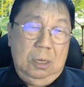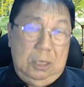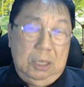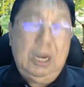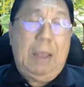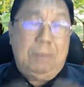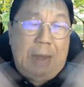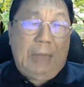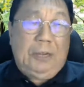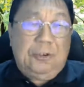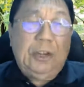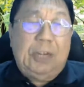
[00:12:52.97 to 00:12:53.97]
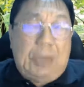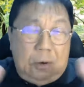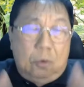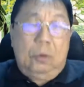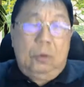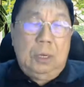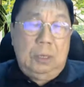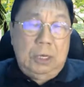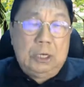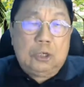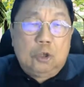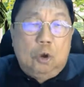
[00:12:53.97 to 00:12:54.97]
I'm like a tree, the root
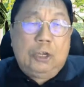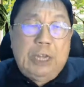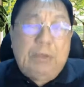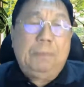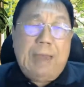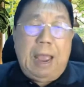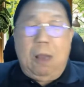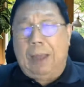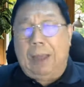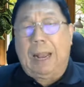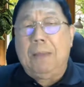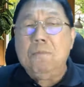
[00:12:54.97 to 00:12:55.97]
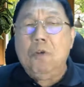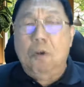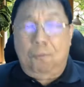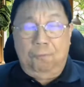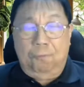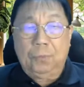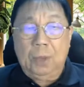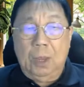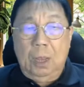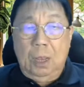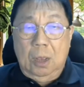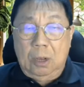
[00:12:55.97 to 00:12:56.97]
is so deep down, I can't move.
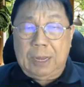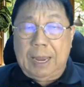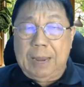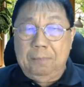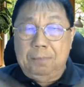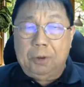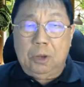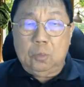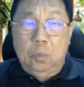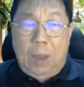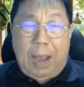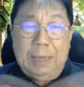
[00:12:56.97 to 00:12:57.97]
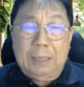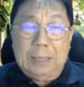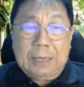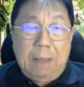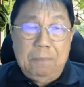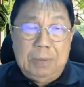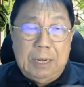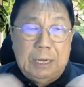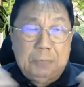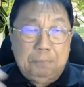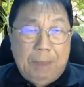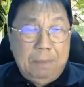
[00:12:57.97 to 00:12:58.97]
Okay, because why? The company
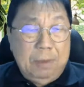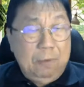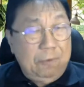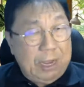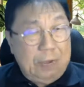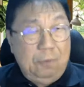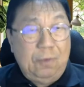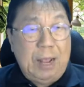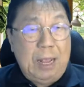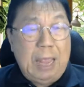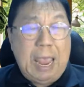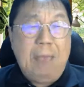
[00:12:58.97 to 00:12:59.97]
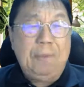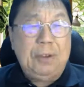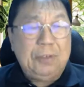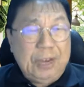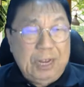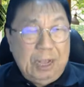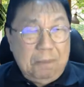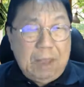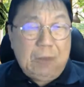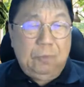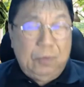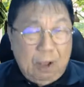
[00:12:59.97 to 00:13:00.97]
is paying me very well. Every single
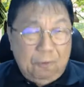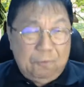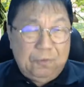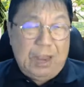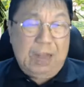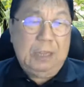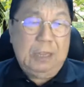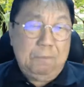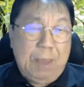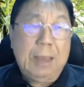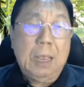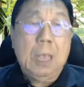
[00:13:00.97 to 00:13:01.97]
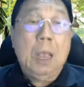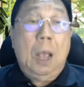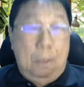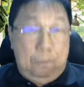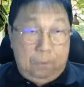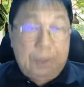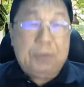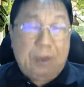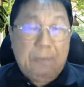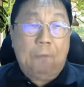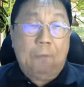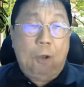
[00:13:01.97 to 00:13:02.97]
month, without fail, they bank a big
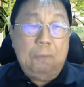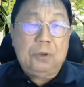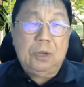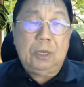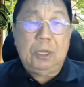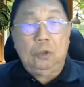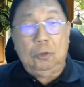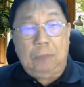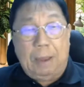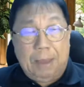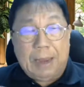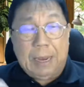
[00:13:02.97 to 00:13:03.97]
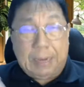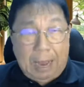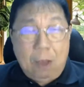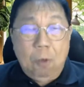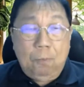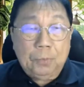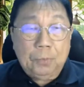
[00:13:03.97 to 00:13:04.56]
sum of commission into my bank account.